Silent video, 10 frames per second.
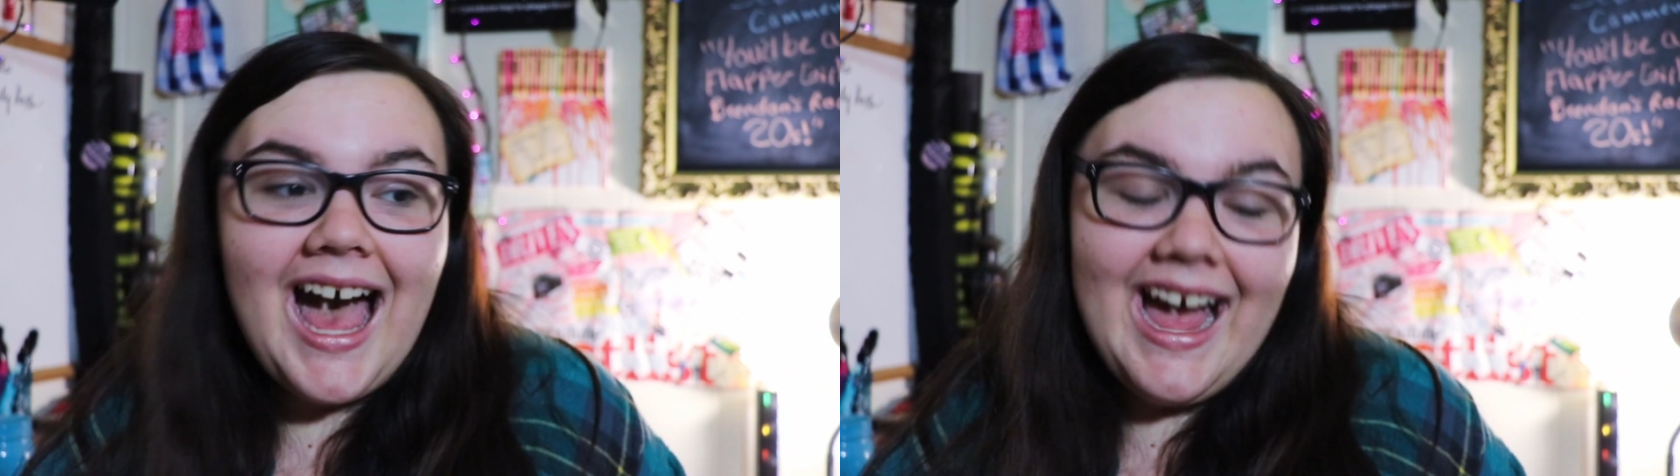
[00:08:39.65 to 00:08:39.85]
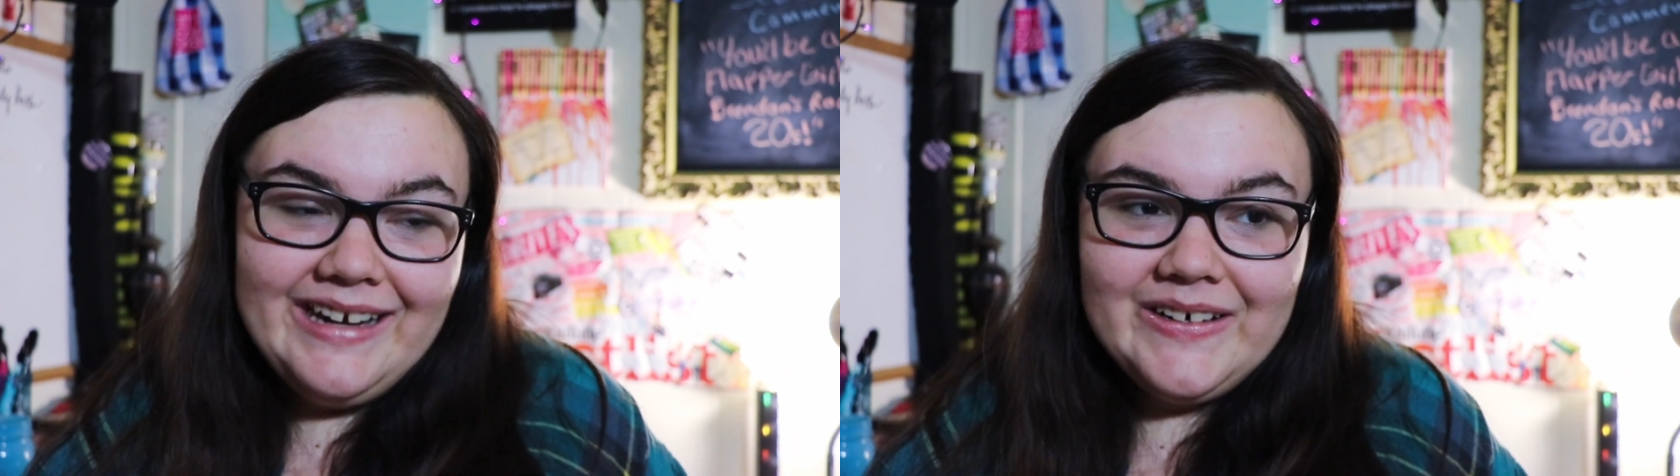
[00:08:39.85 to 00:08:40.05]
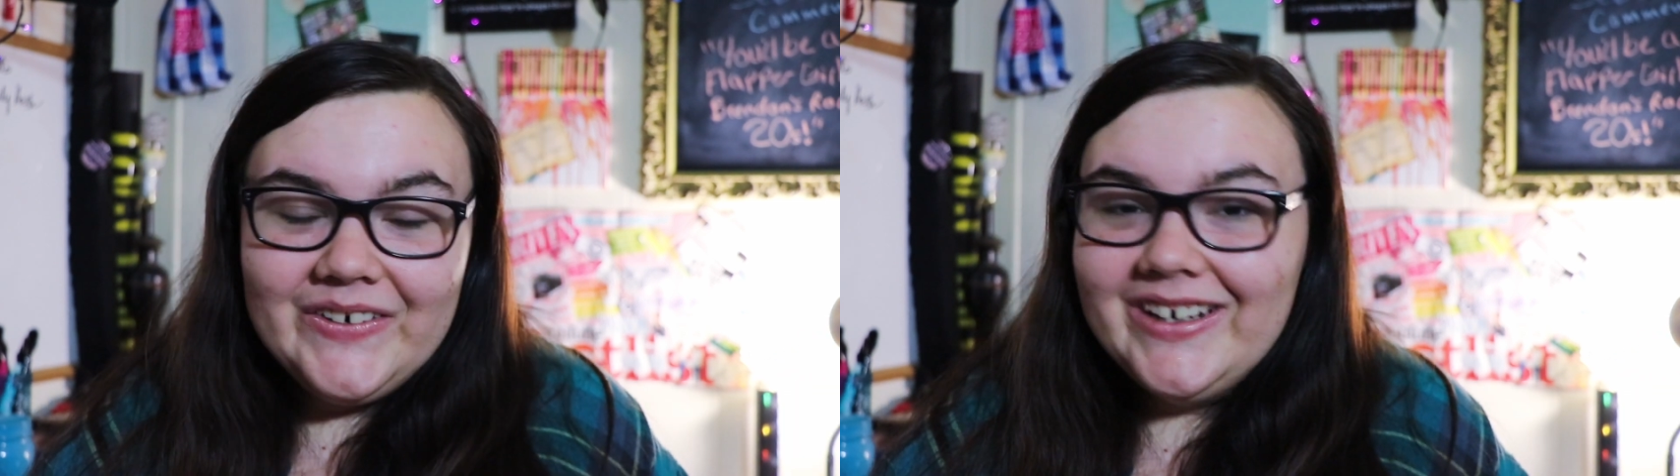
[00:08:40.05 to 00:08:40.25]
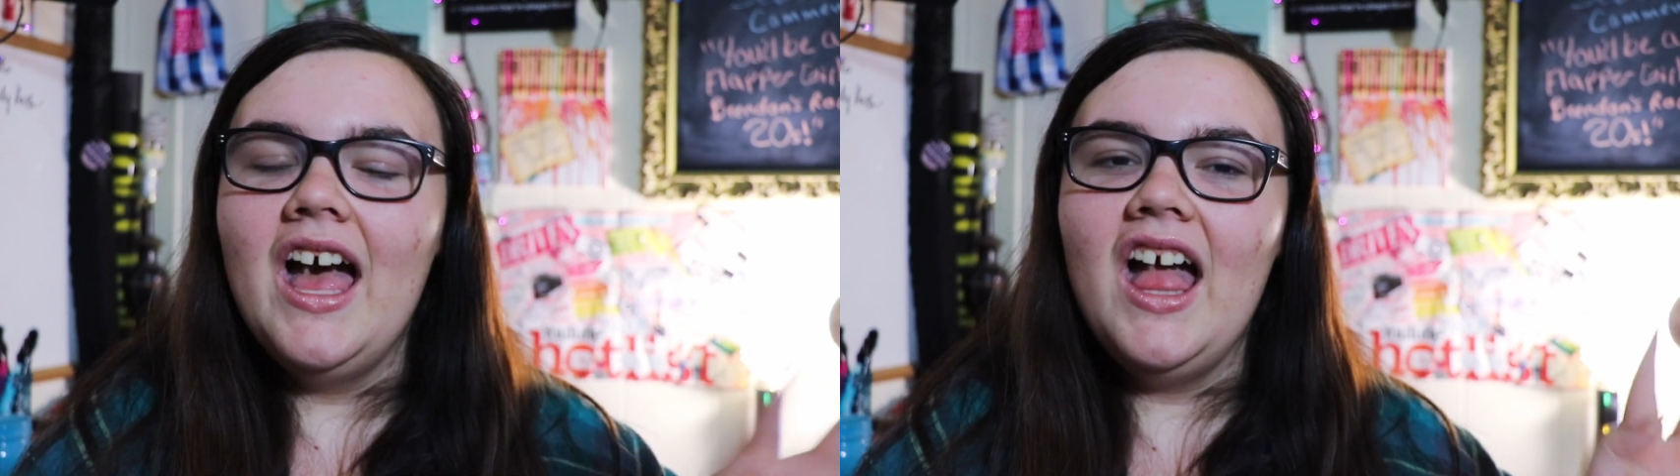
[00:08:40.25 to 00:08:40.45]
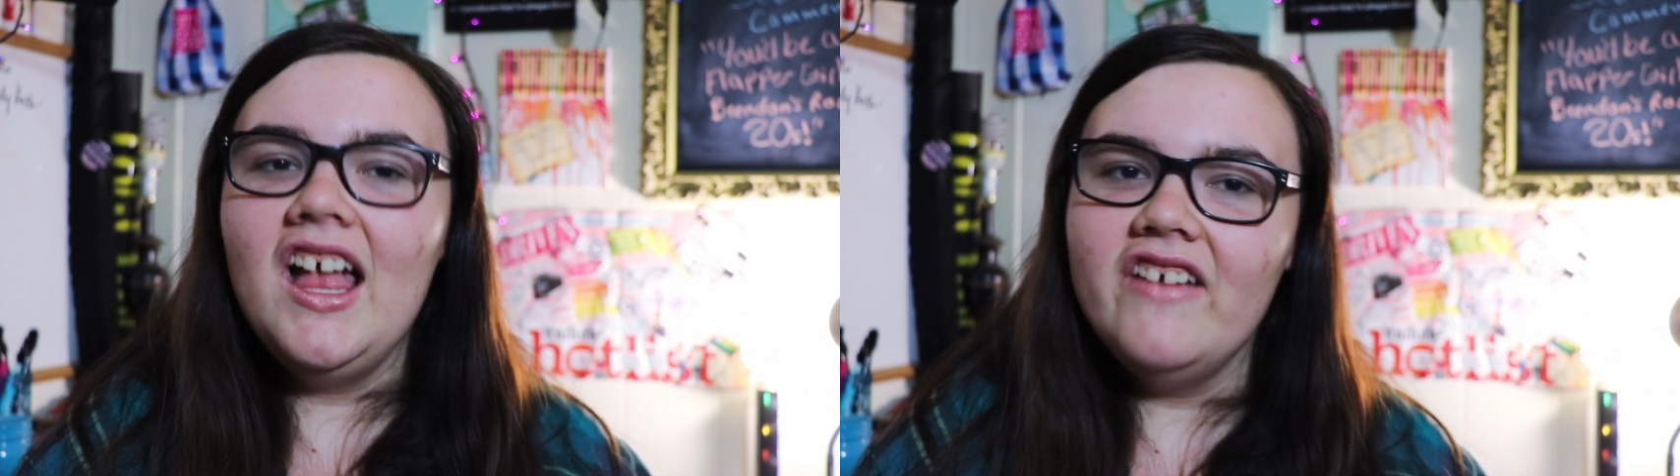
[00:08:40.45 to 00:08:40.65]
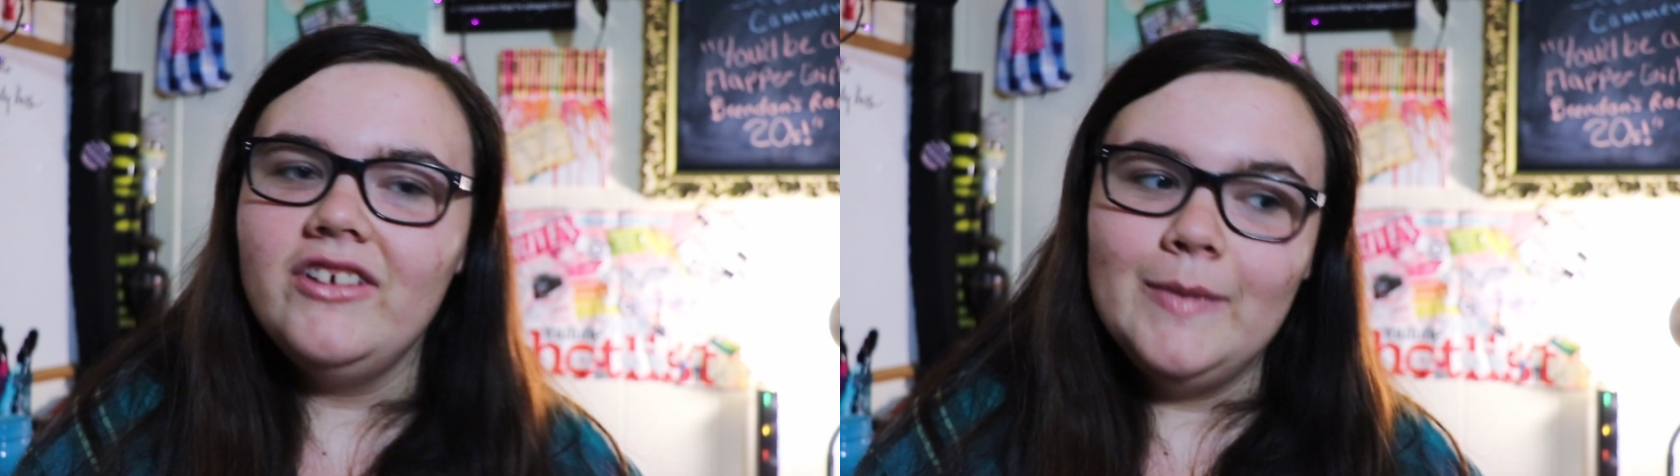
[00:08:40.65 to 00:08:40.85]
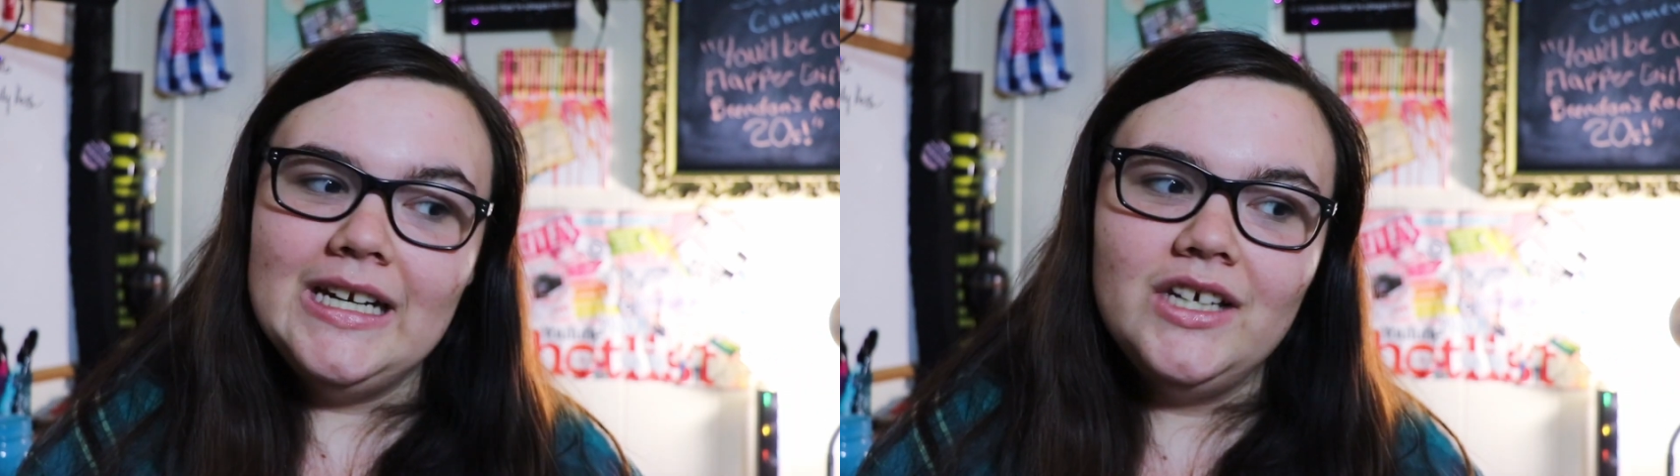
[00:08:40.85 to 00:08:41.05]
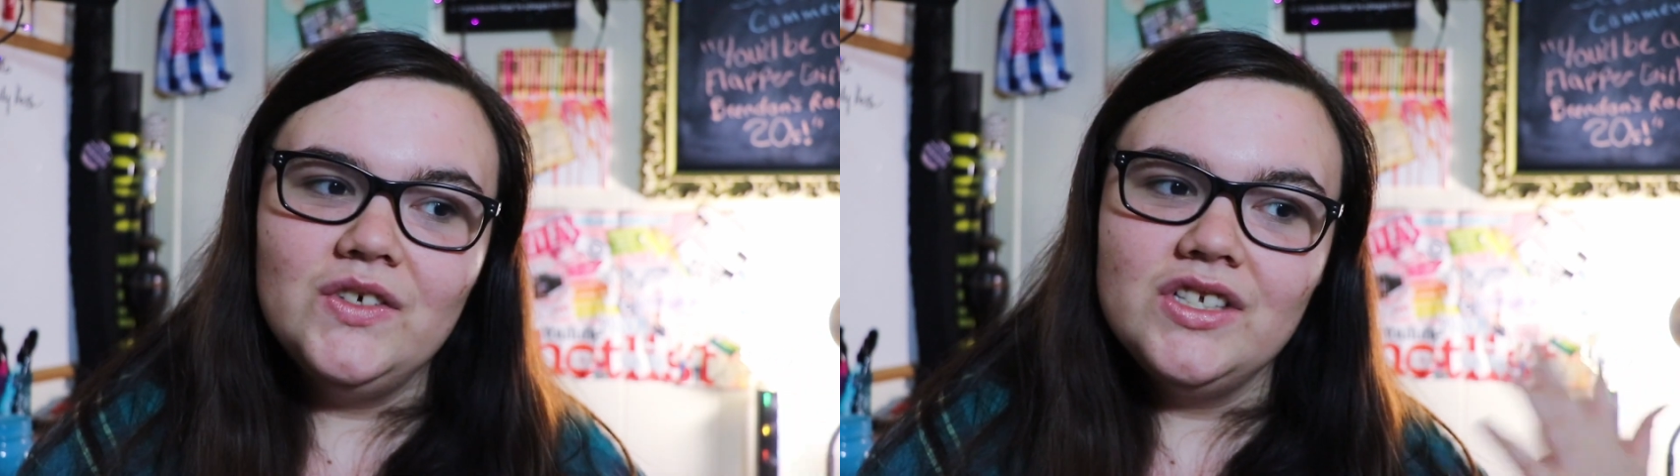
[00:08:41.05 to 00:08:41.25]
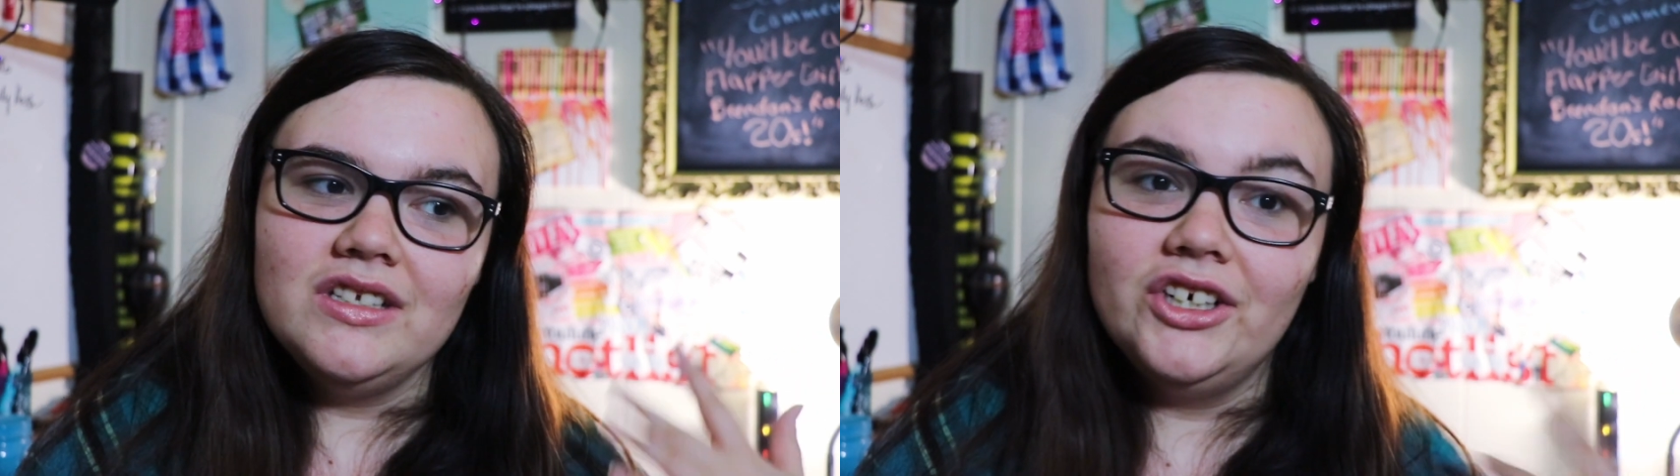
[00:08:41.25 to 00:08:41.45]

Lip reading: I know it. Everybody who's